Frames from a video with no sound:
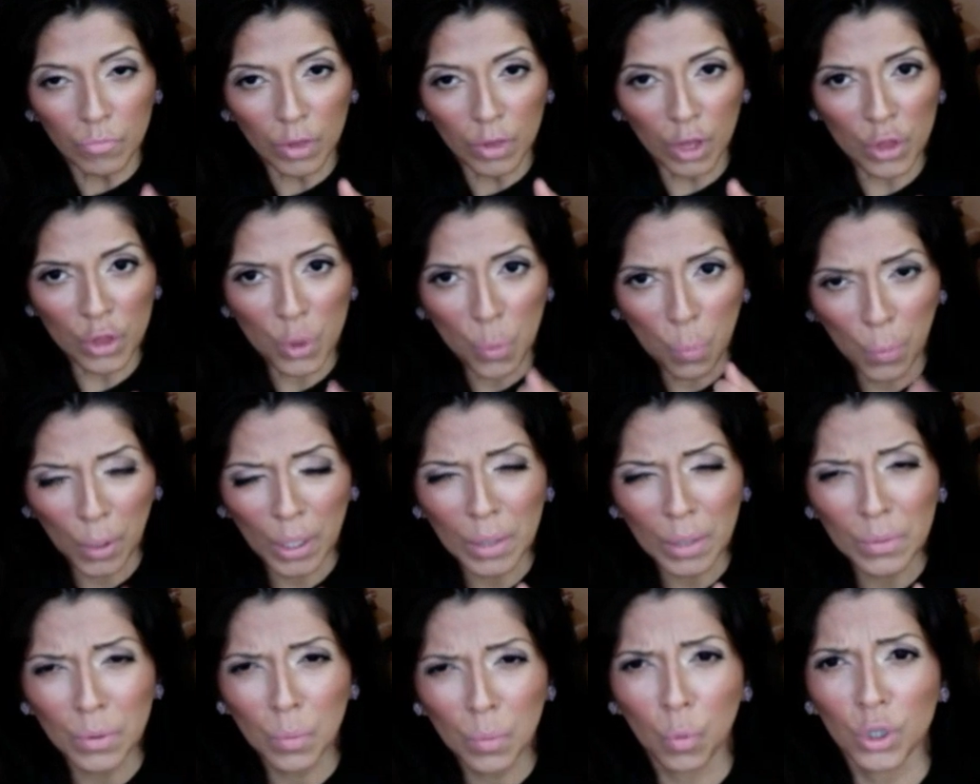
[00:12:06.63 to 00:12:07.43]
the,
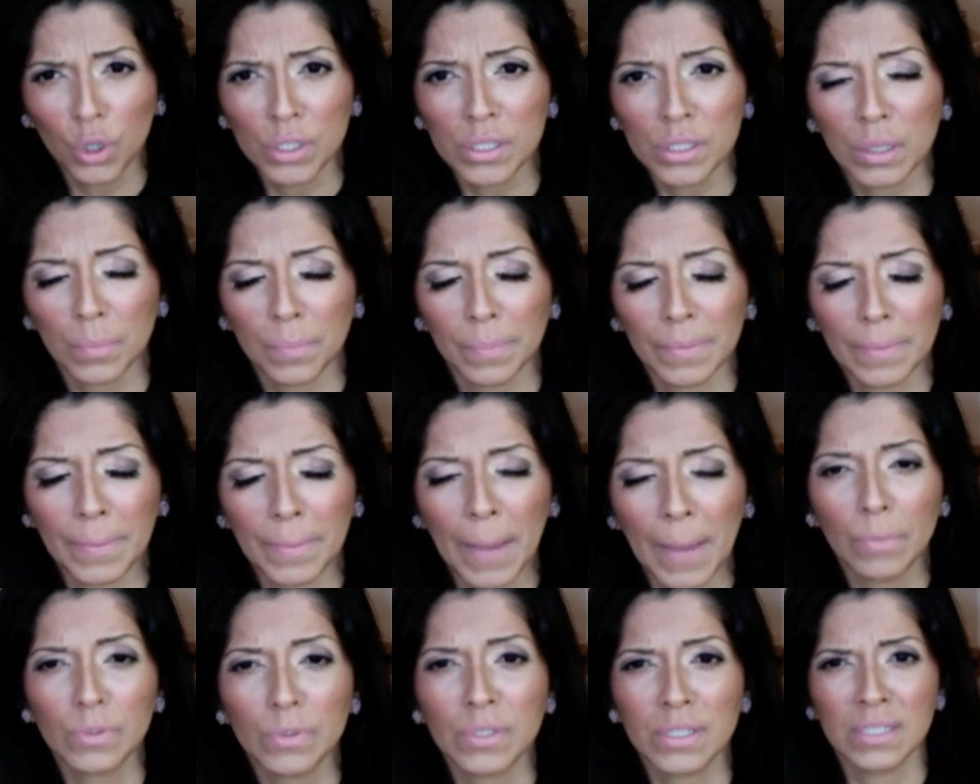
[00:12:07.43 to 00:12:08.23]
the, word the,
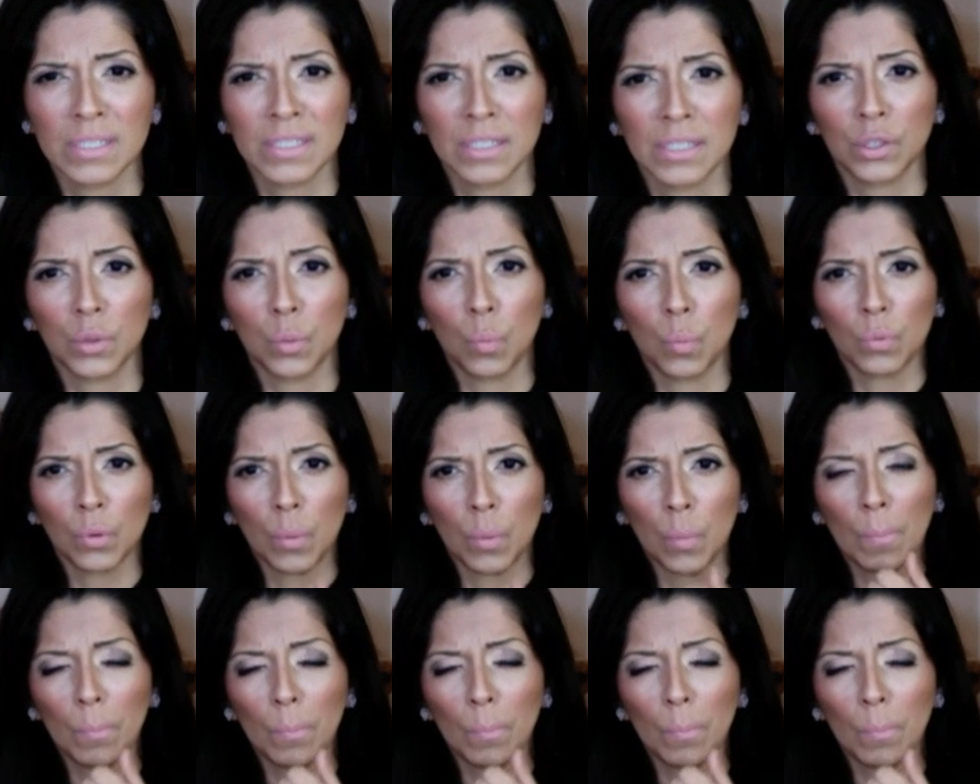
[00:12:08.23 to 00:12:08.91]
bible says that the, the,